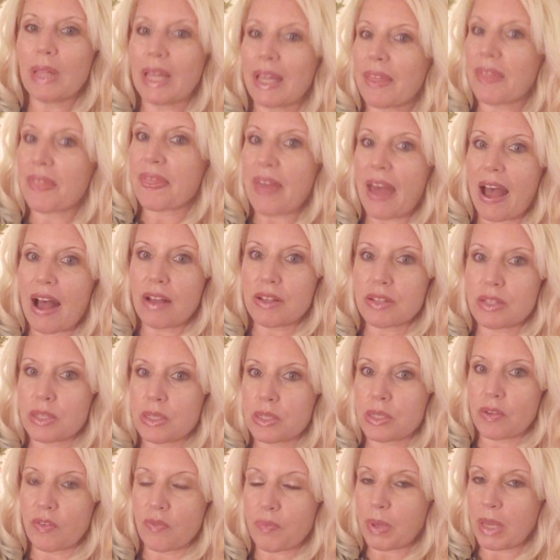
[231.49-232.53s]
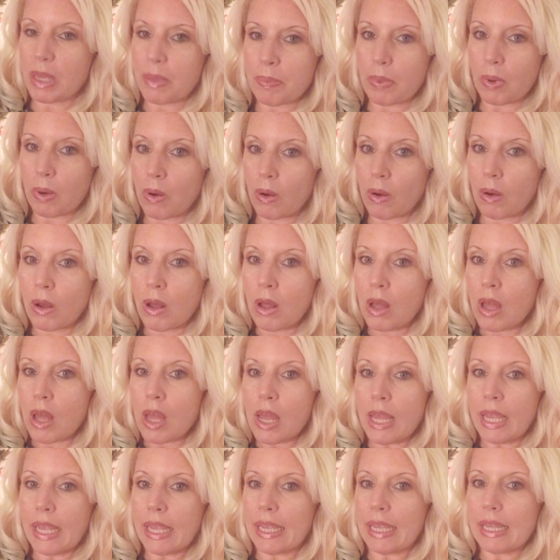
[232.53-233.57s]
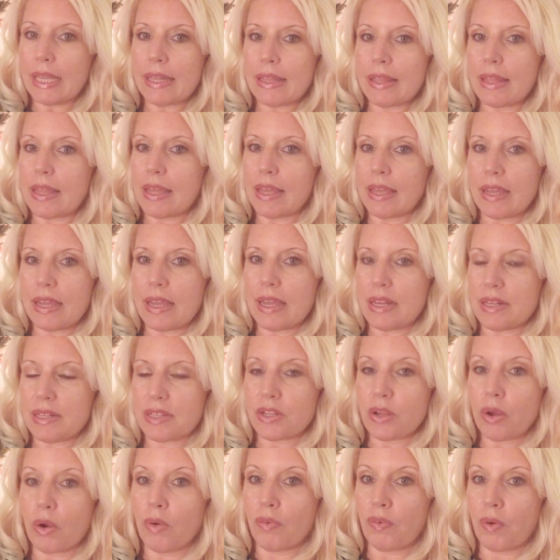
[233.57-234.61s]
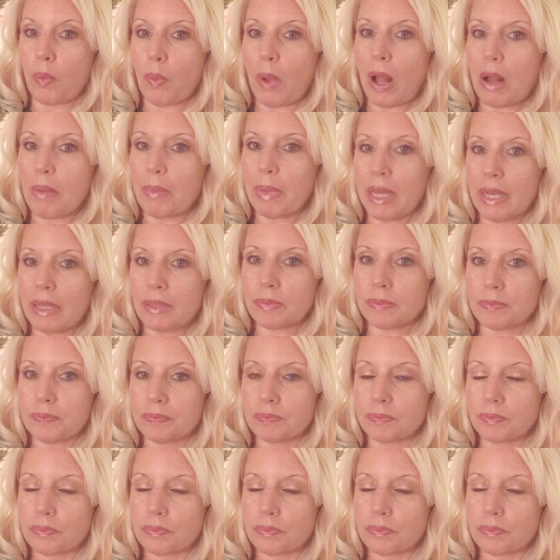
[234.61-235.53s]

like thousands of people. It's overwhelming.